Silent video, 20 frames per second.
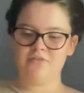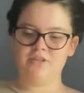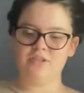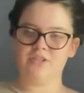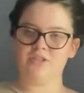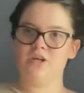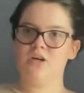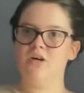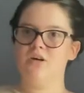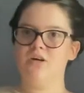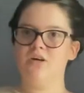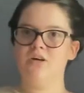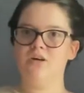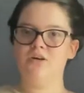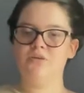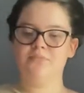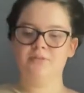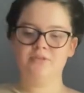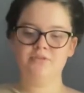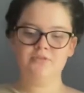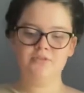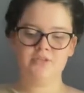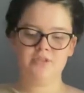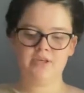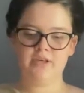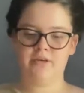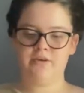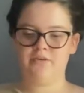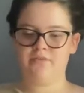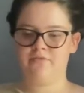is almost
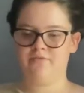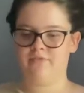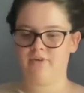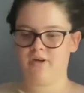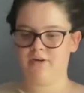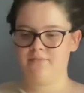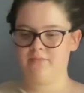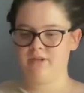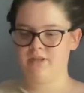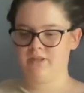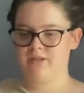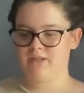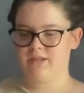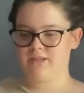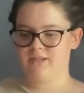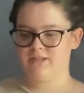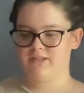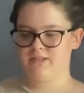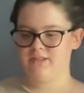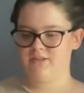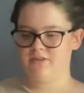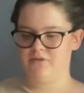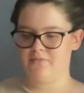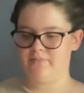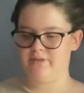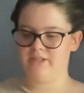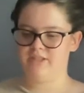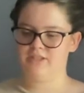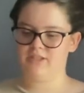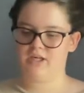firm. Still a
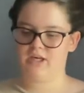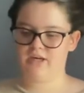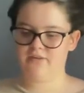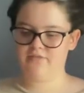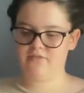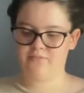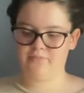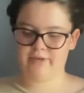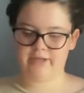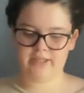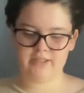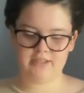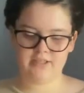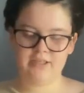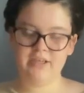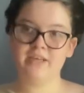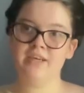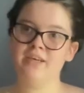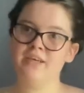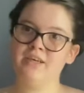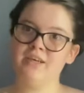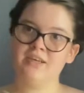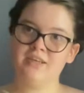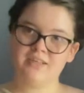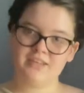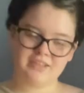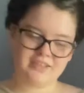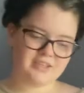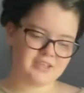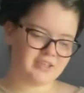bit soft, but
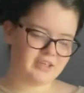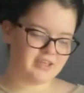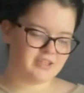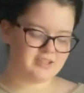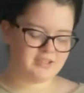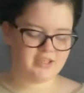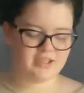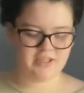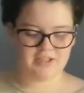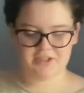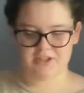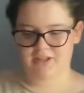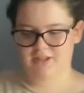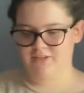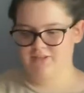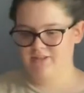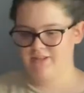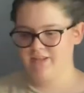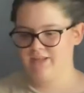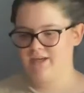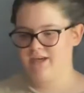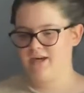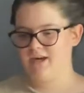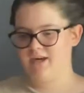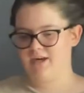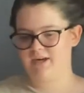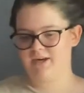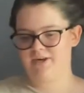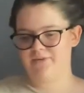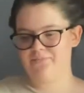it's getting gelled.
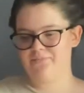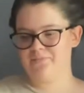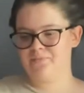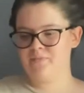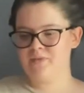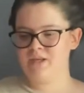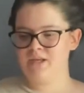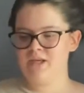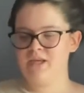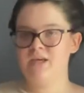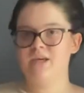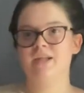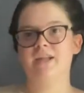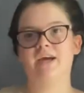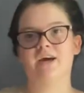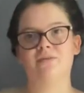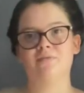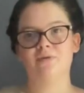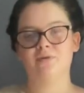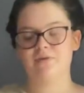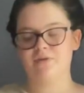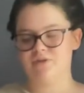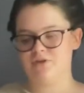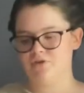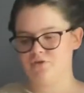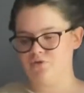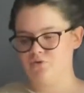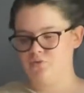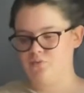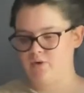Um, now I'm going
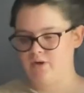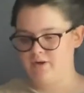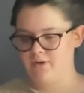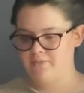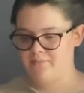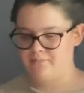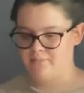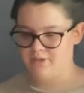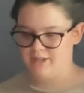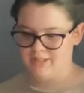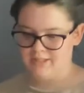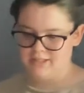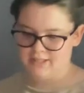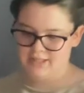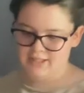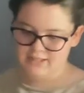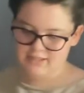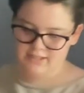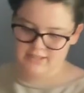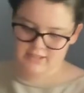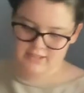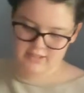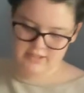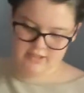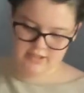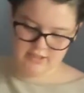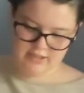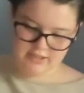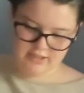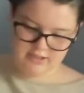to beat this
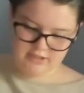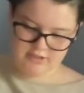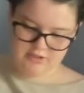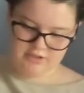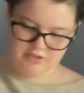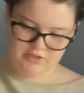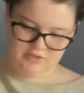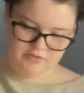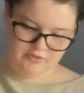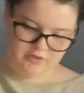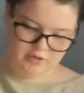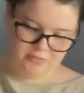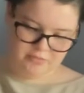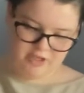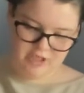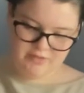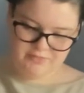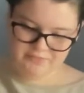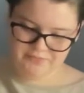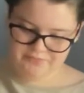until it is foamy.